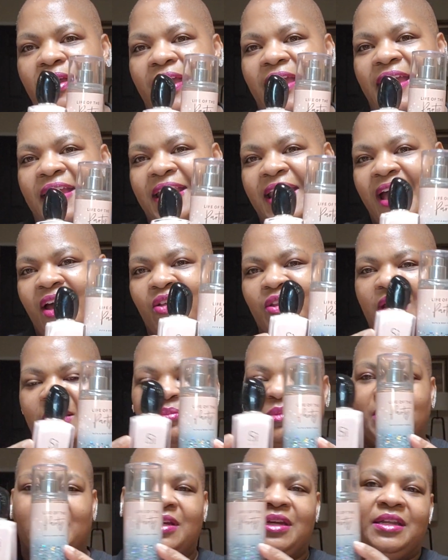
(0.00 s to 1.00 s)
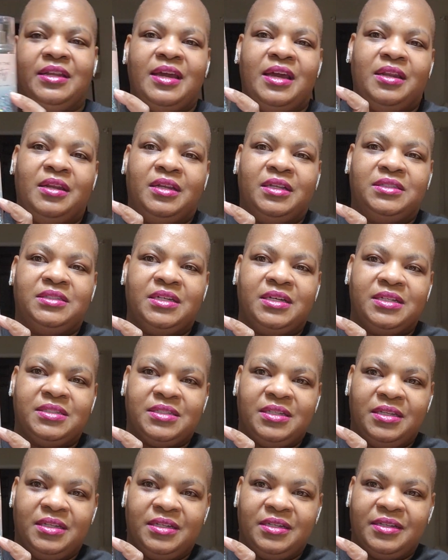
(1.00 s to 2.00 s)
And now that I'm looking at it, it
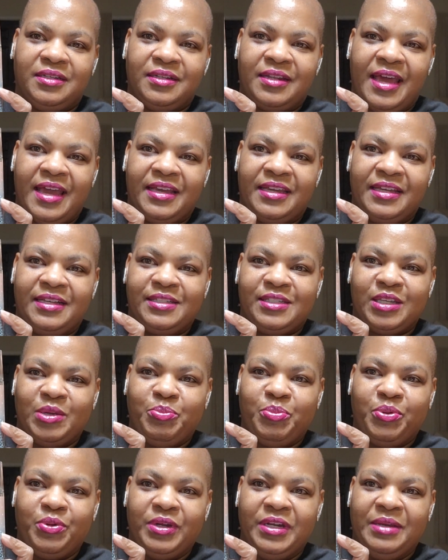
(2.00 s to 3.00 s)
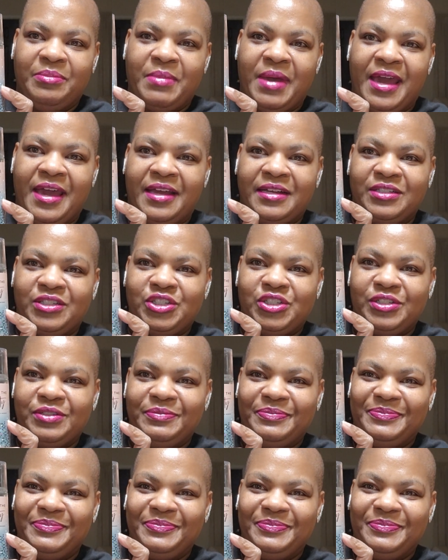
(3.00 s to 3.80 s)
does look like it's a pretty match.